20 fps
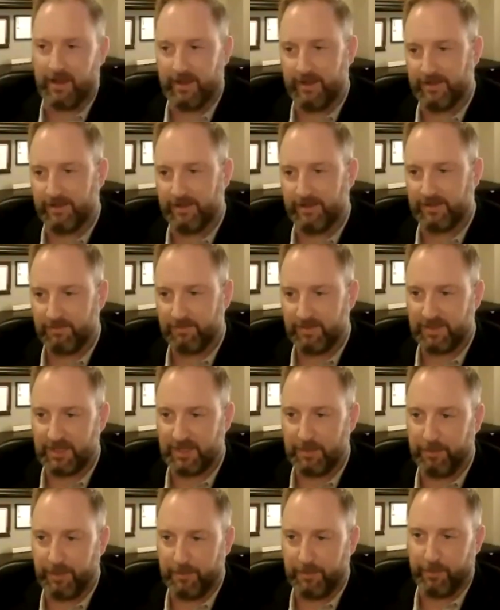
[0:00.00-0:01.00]
It's
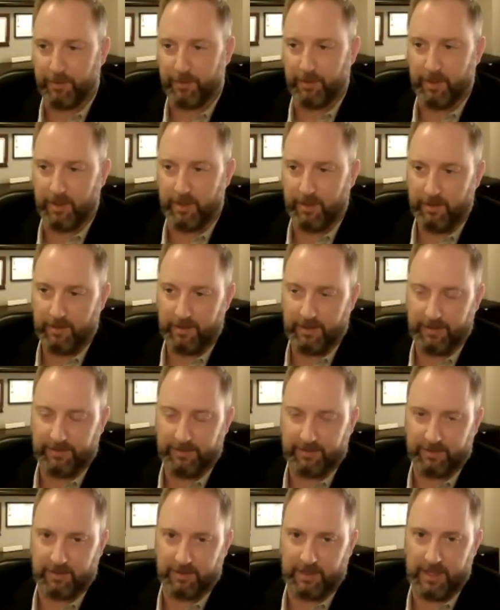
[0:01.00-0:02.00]
simply put,
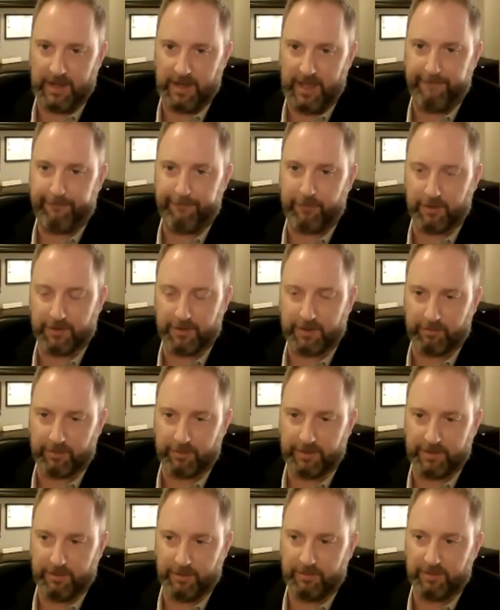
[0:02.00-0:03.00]
it's an effort to
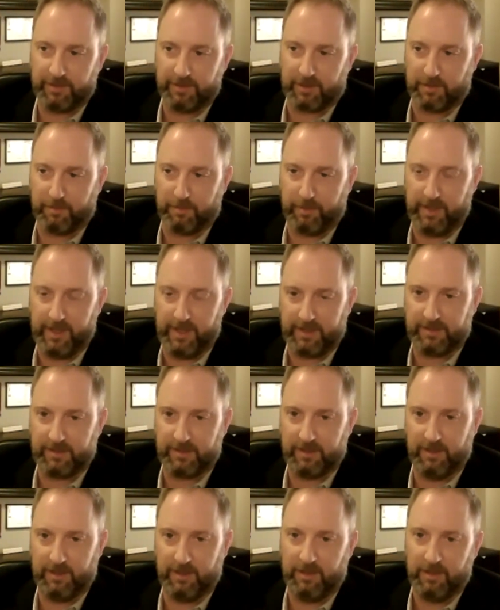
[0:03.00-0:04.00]
reduce the
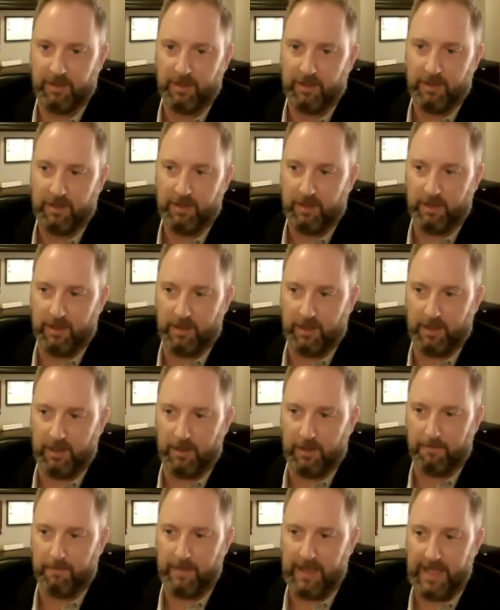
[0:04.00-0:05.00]
complexity
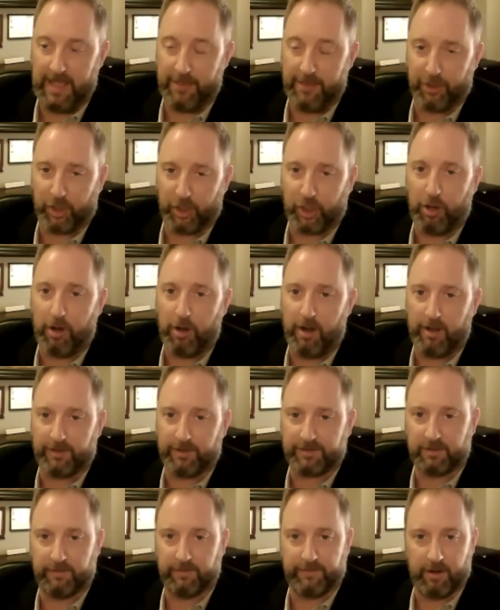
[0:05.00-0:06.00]
and the
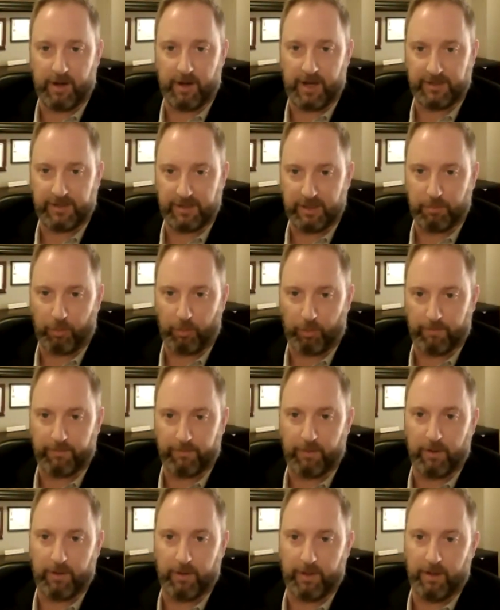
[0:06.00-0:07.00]
cost of your IT
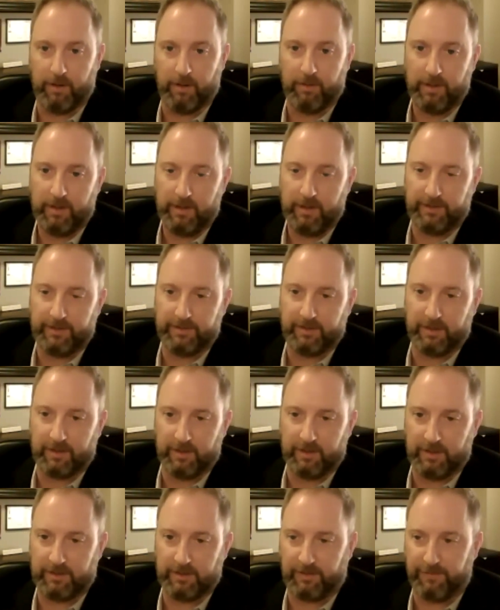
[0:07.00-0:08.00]
portfolio. That's
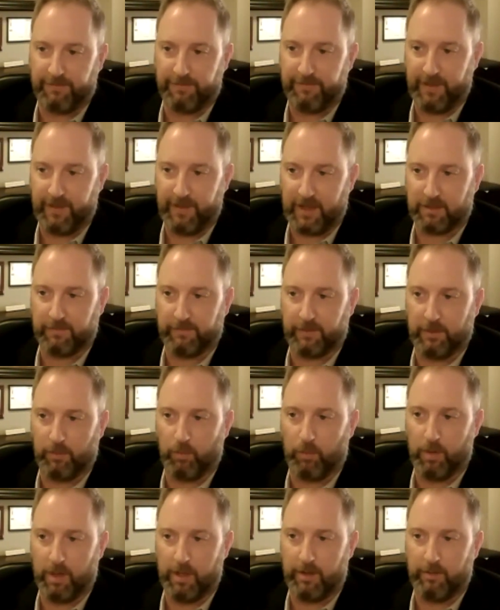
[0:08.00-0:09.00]
effectively
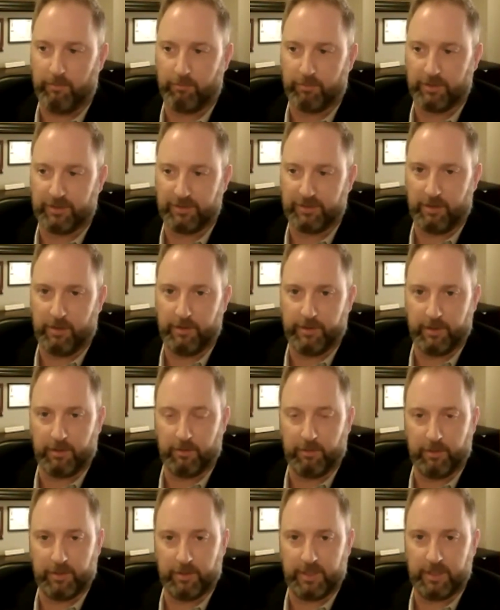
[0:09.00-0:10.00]
what result
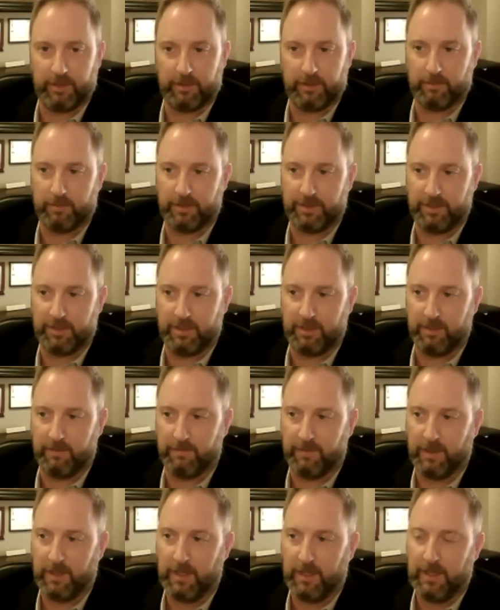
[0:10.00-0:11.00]
you're looking to
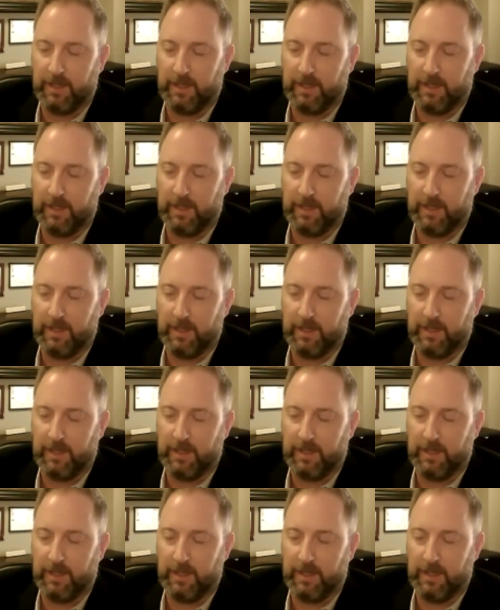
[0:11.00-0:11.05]
achieve.